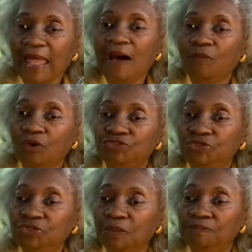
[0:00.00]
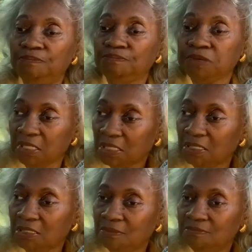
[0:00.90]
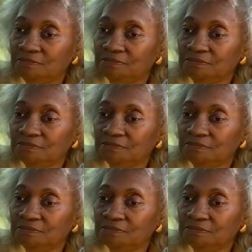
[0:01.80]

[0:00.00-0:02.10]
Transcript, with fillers: that I want you to pluck up